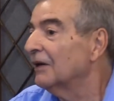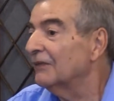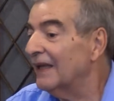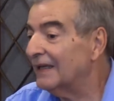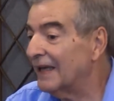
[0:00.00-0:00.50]

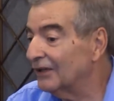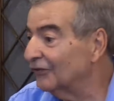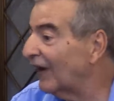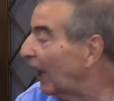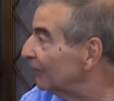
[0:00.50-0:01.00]
they get
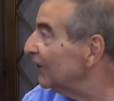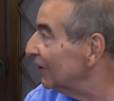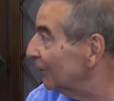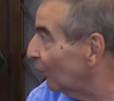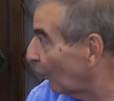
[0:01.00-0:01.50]
involved
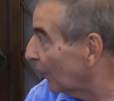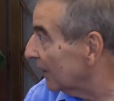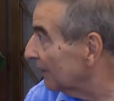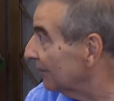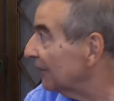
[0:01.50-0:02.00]
in the
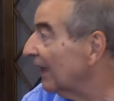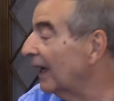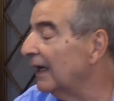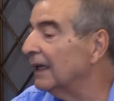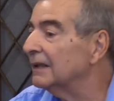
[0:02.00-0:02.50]
war
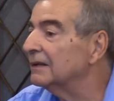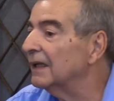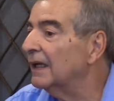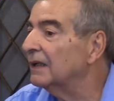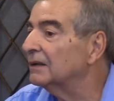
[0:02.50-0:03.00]
and
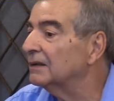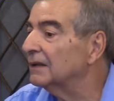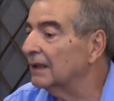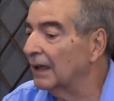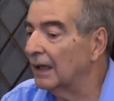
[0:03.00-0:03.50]

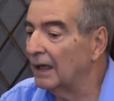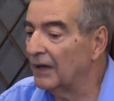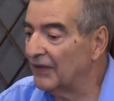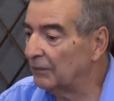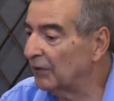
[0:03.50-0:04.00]

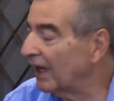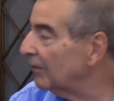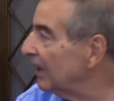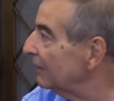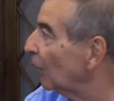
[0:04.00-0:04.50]
then
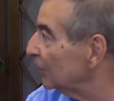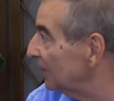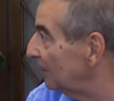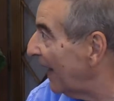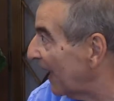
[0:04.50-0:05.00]
become heroes
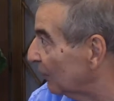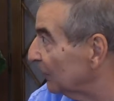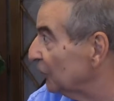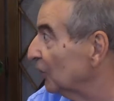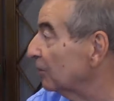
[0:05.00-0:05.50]
in the battle,
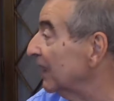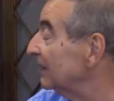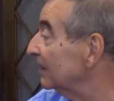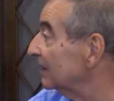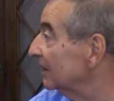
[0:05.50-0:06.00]
which took
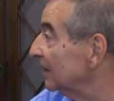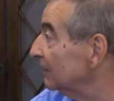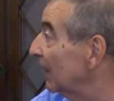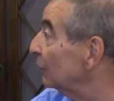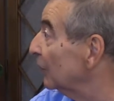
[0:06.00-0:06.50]
place
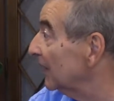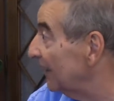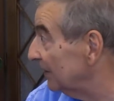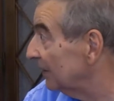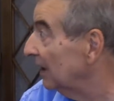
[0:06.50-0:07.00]
September
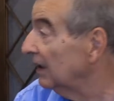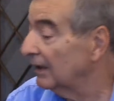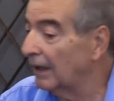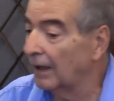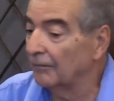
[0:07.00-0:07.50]
11,
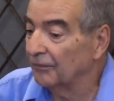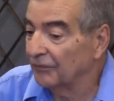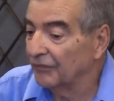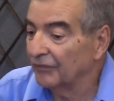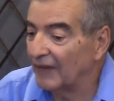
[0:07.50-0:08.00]

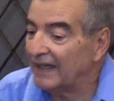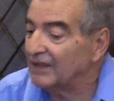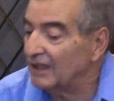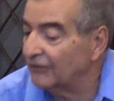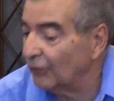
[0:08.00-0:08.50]

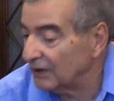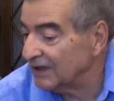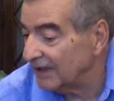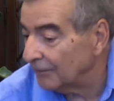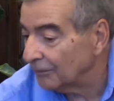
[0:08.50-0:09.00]
1814.